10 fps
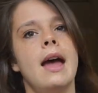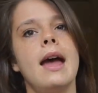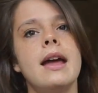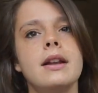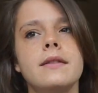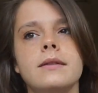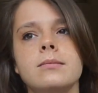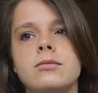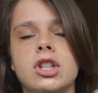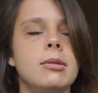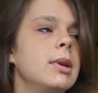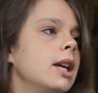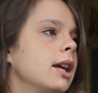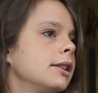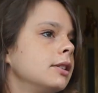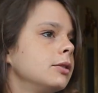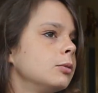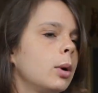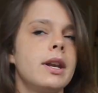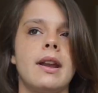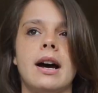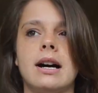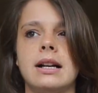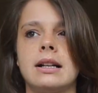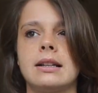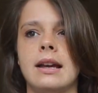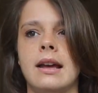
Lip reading: and gymming and whatnot